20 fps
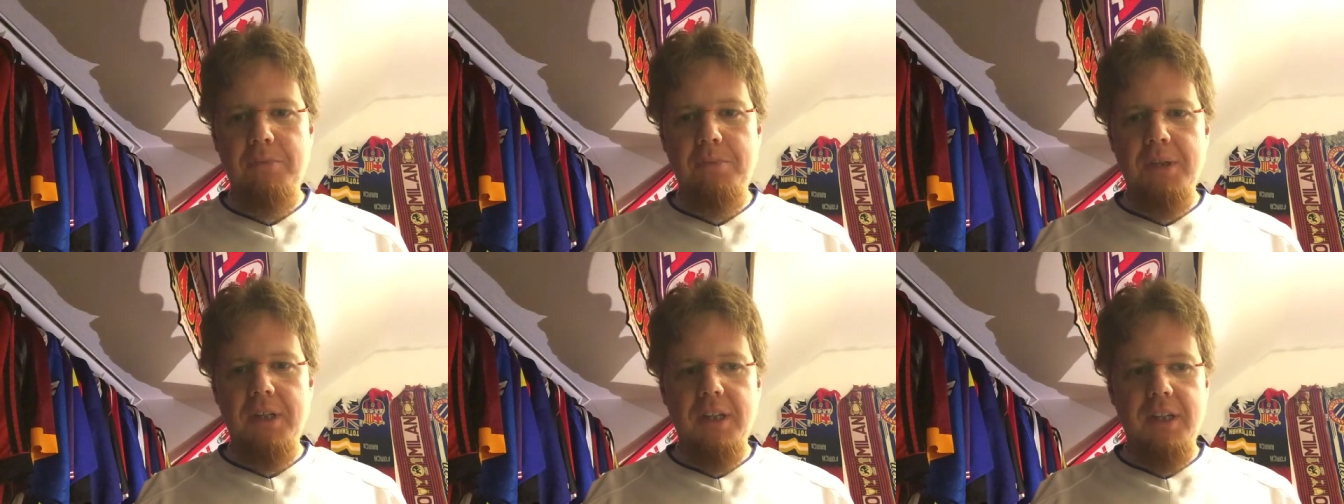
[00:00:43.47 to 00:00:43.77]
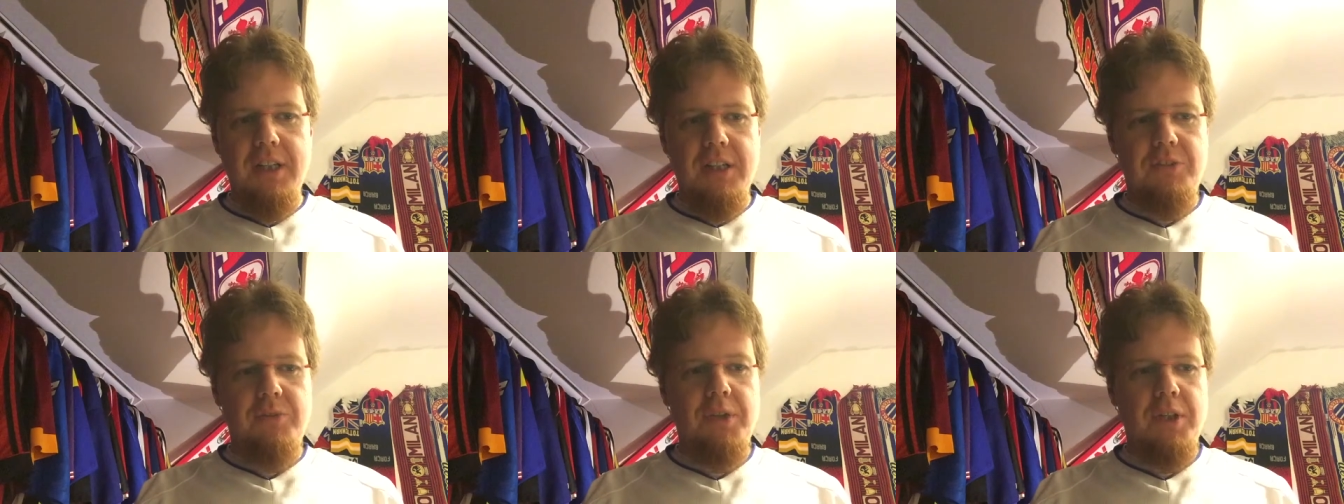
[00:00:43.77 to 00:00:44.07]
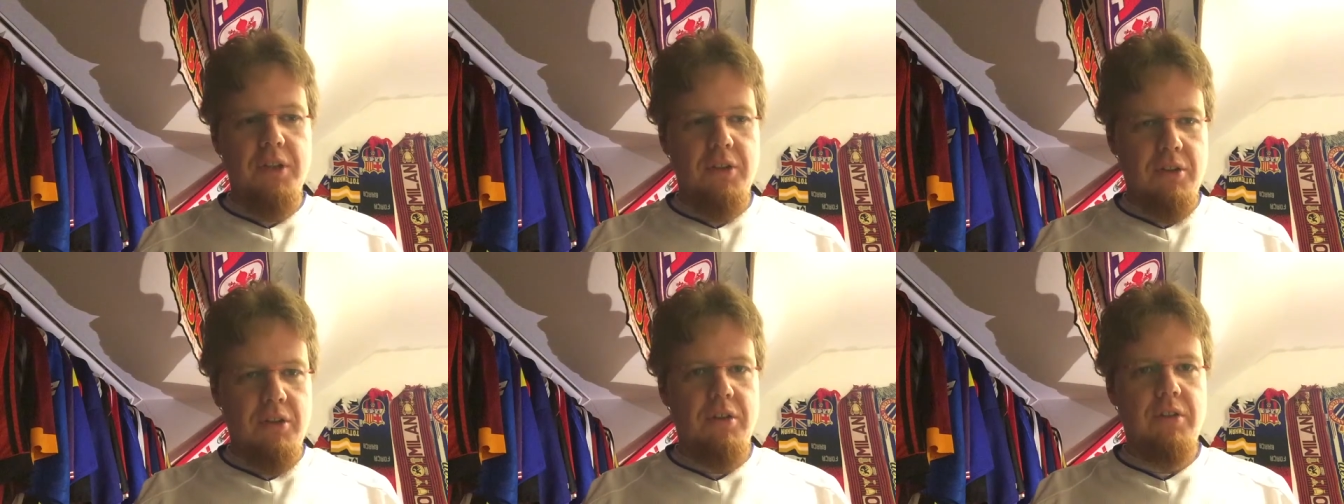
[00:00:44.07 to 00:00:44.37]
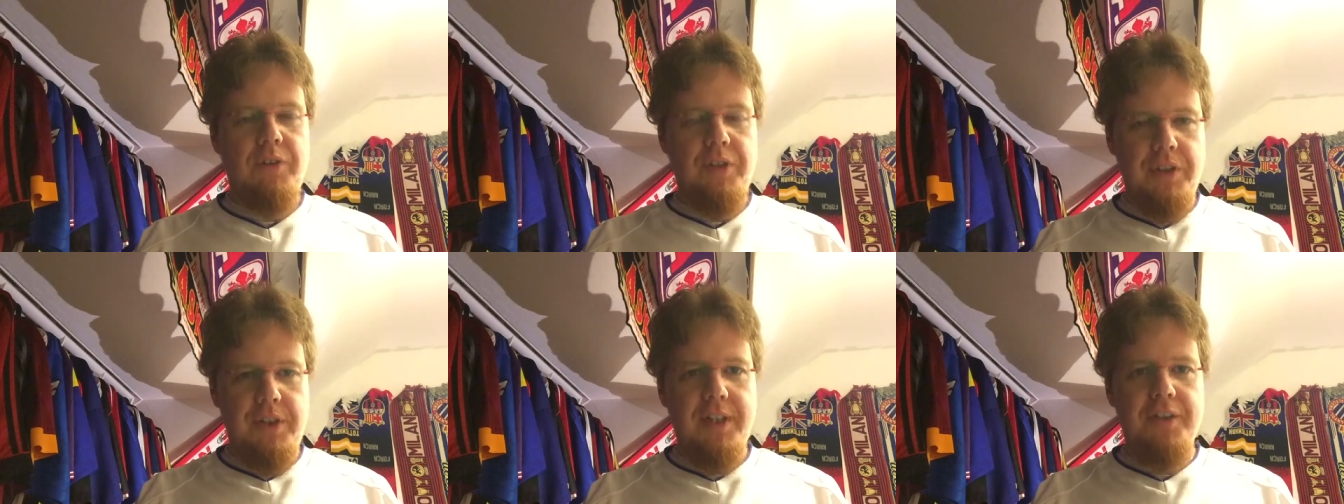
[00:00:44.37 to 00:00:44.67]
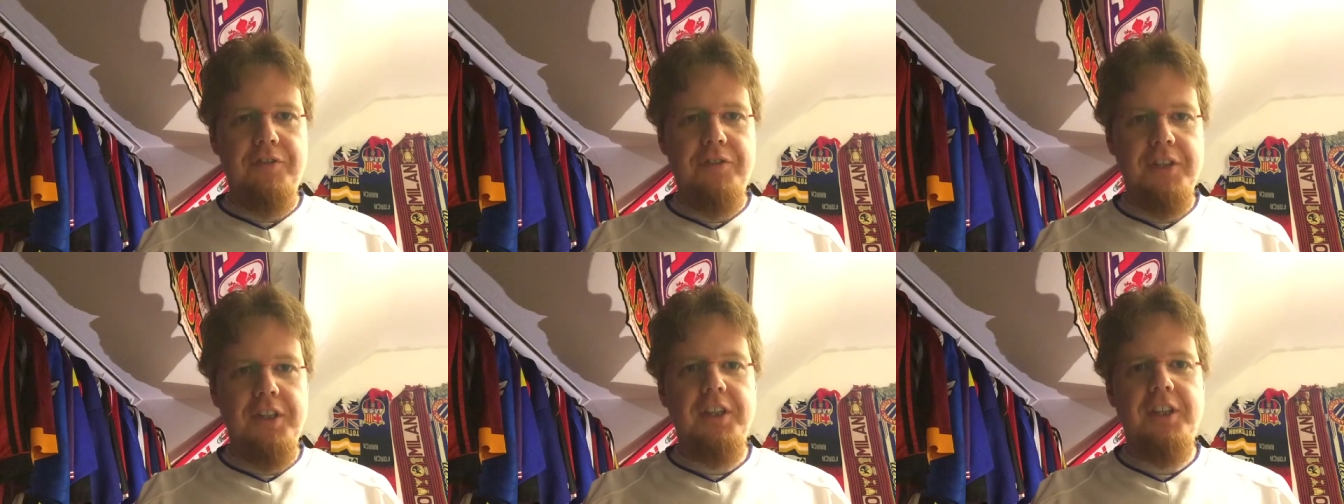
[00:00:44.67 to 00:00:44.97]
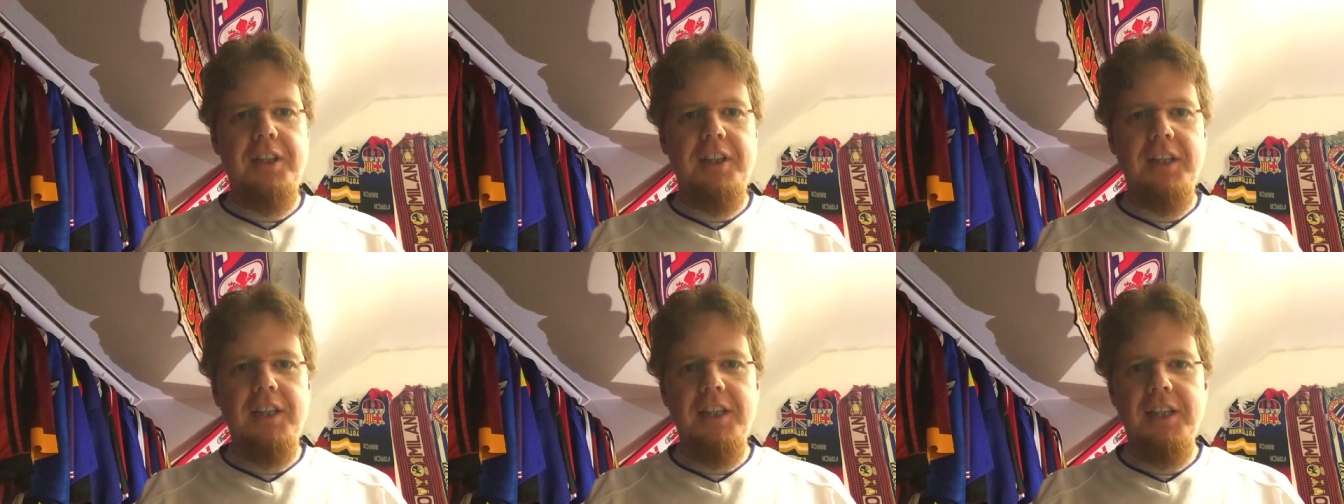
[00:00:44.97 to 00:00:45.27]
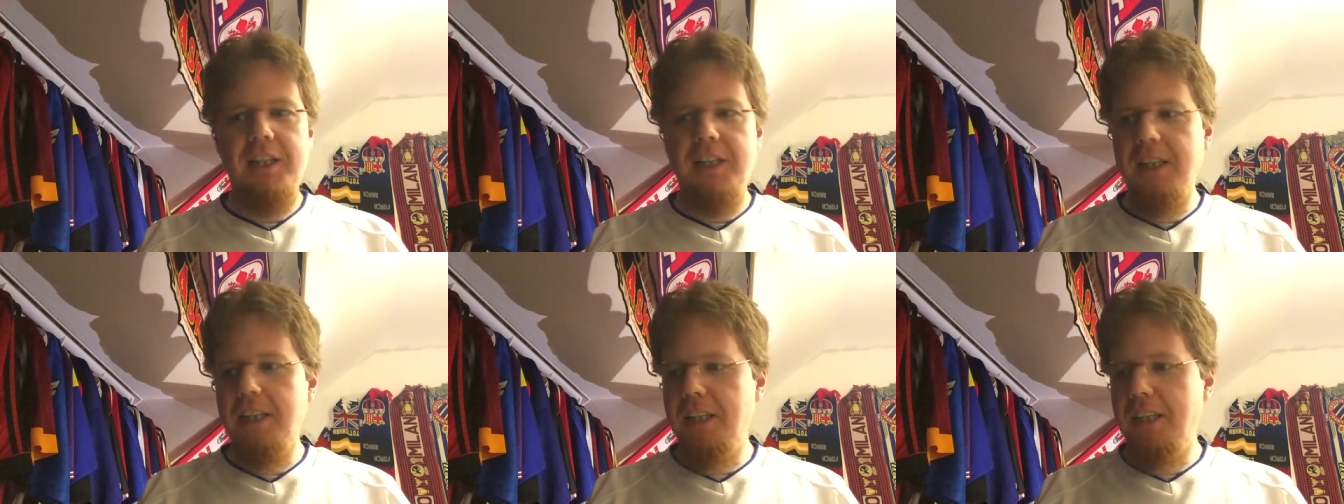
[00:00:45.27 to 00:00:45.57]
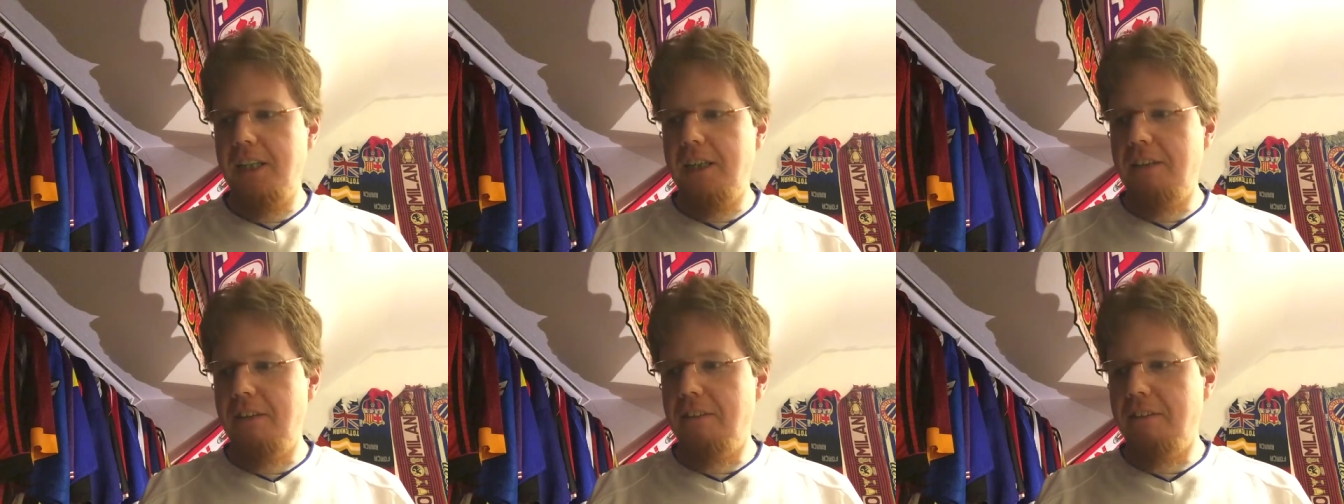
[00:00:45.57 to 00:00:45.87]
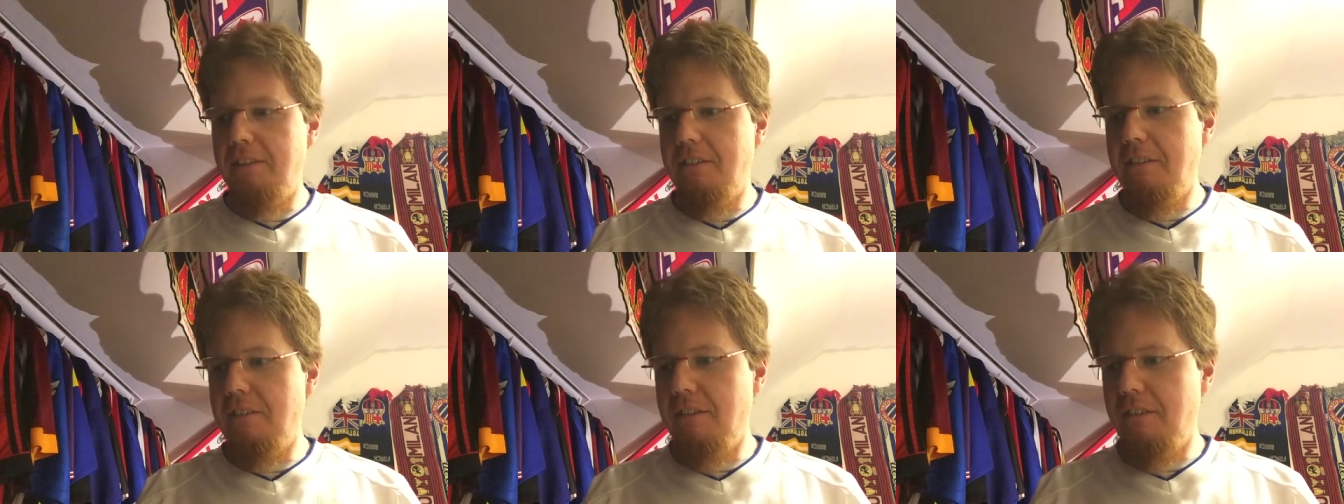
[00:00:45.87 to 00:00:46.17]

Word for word: but we all, we definitely